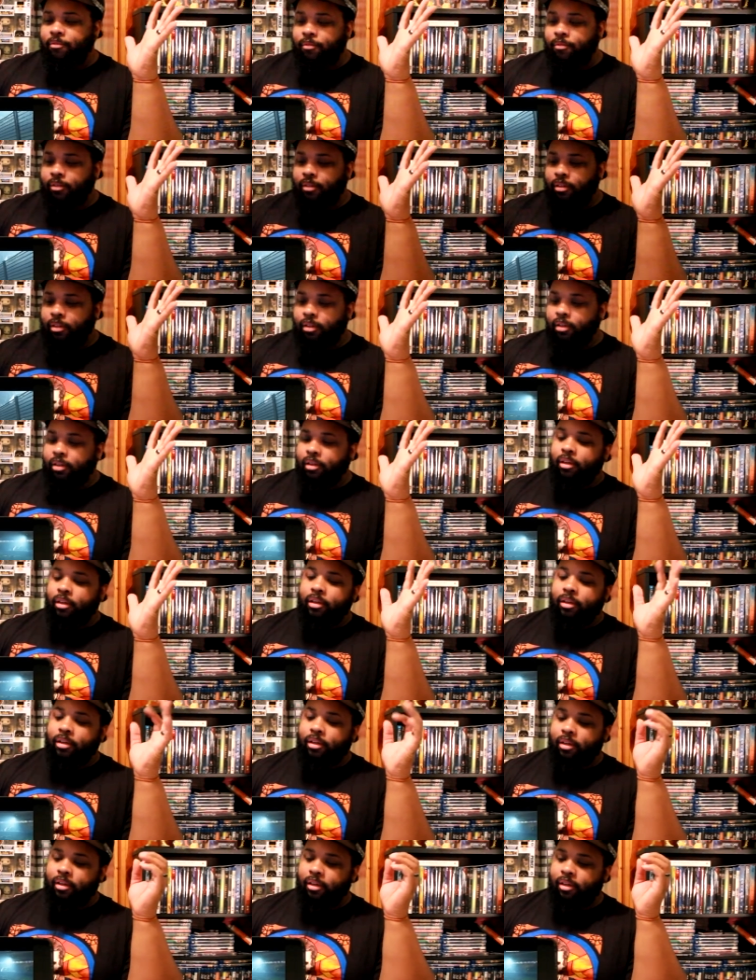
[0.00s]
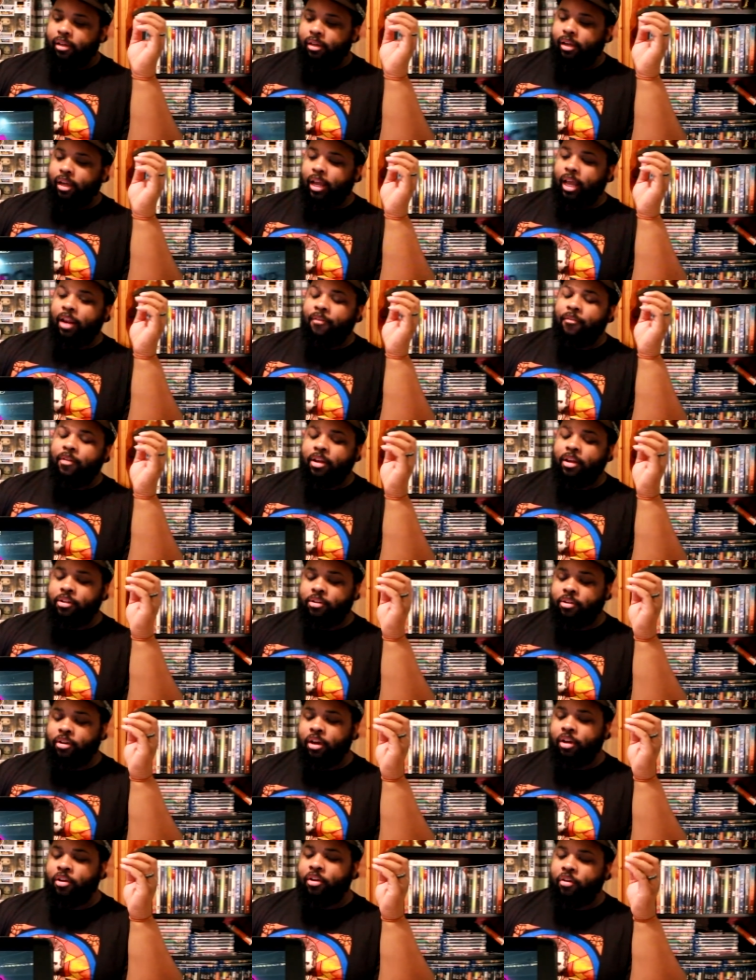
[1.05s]
And if you
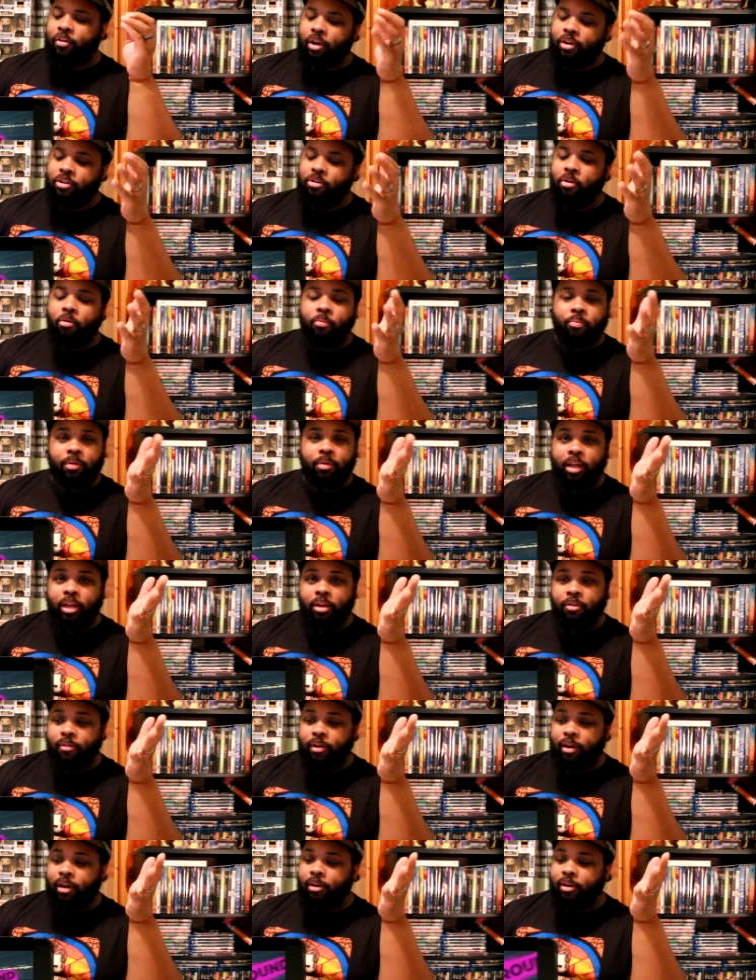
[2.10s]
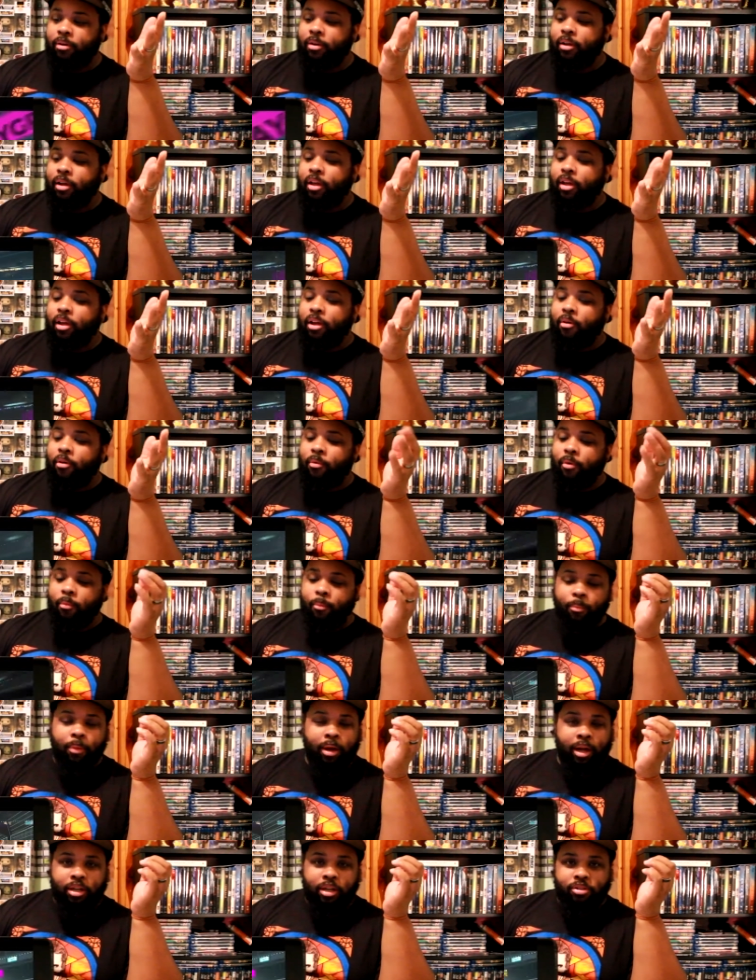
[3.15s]
can create your own playground with
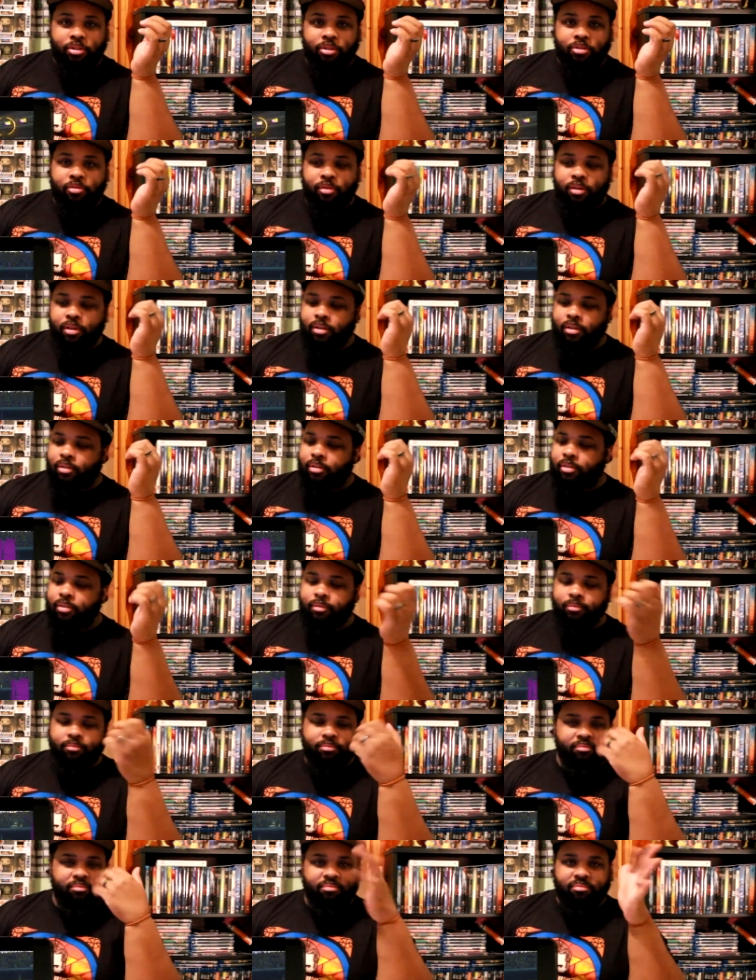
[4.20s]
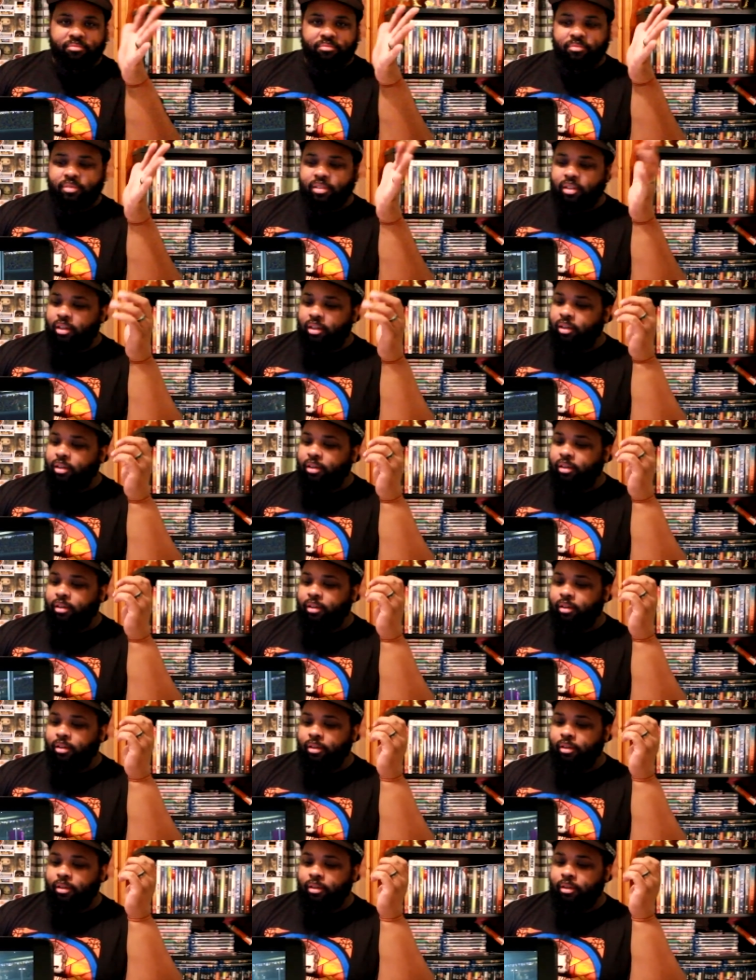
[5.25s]
monster trucks, done.
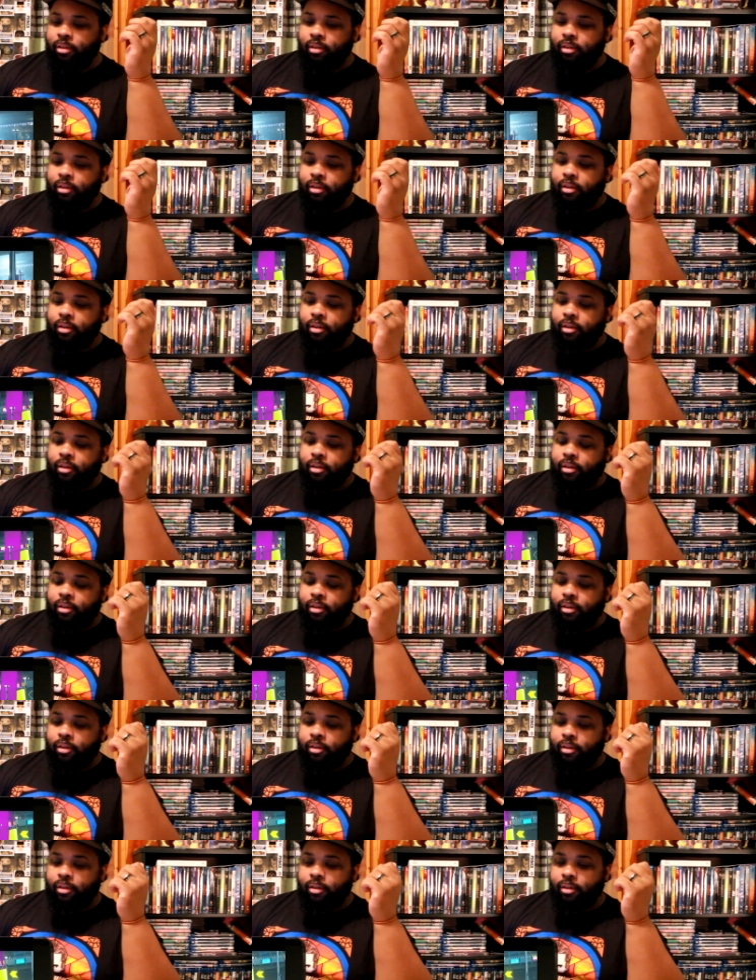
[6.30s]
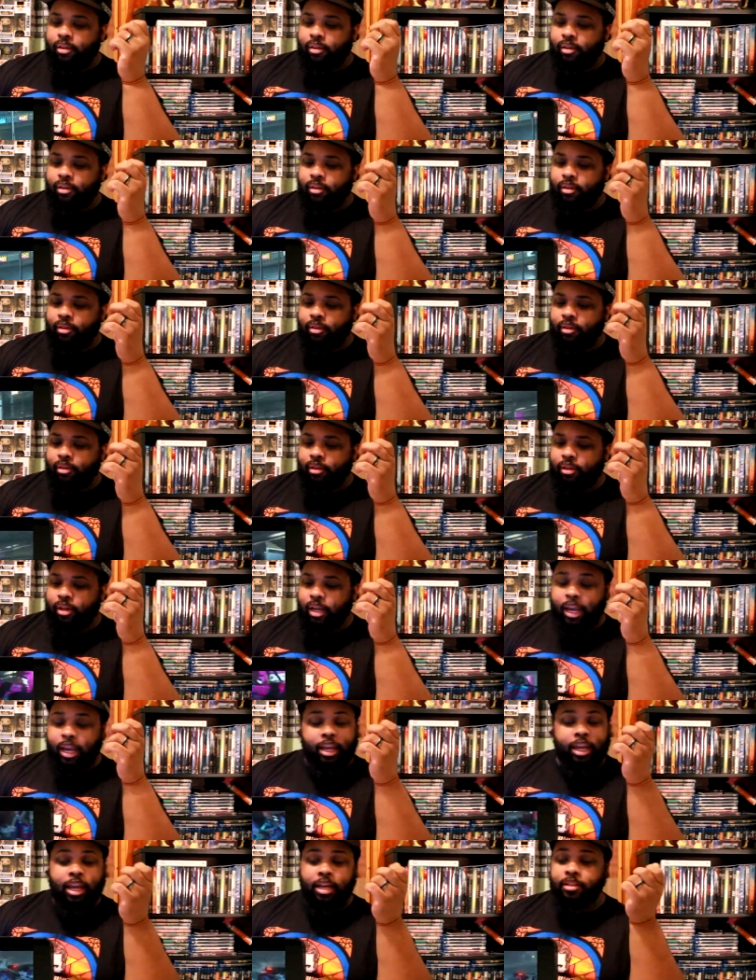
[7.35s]
And
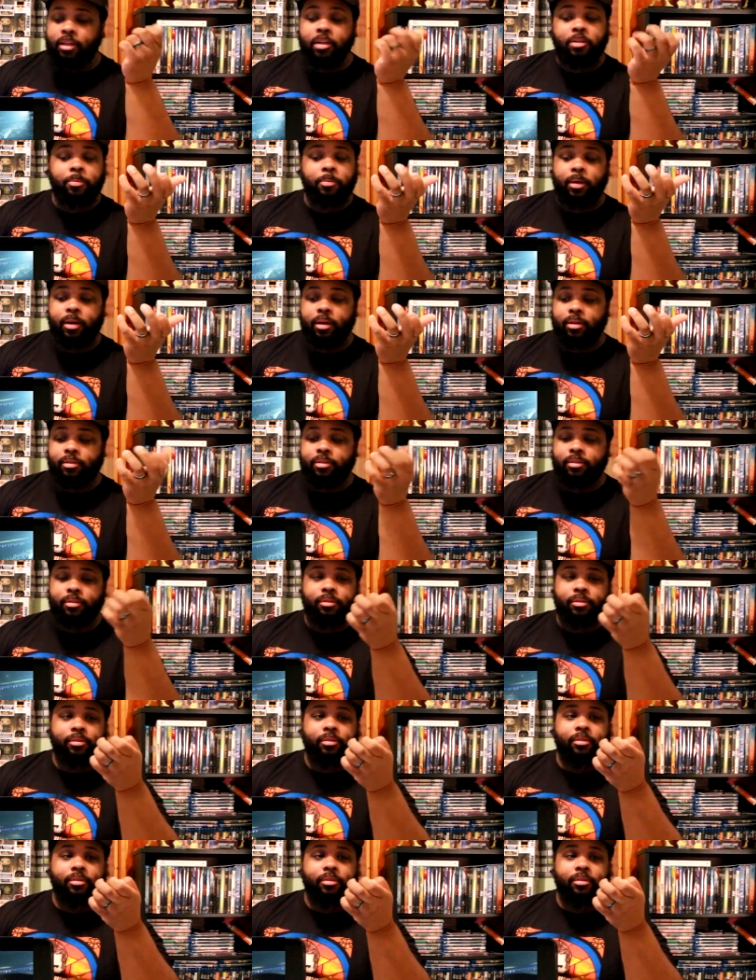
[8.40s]
he has Xbox.